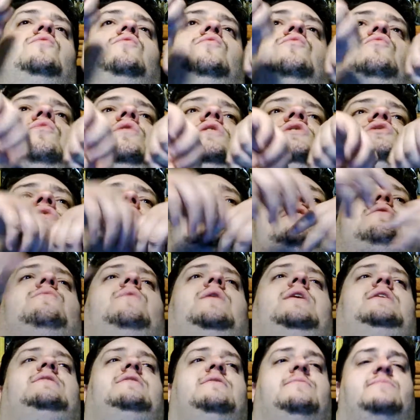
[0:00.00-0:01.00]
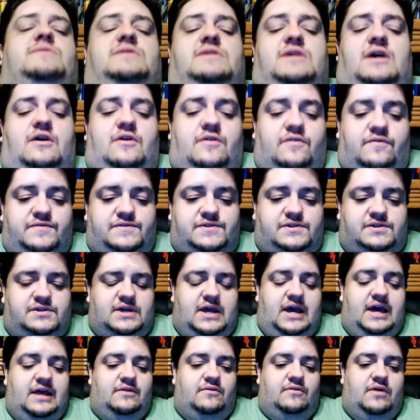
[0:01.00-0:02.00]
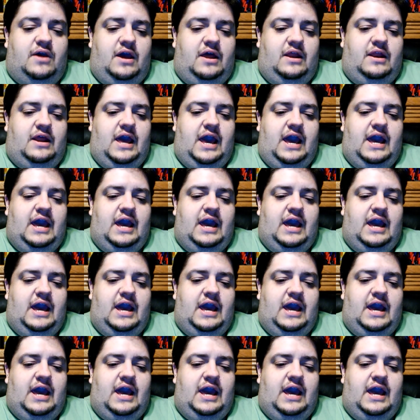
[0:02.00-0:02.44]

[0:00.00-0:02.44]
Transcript: regenerate themselves and, and,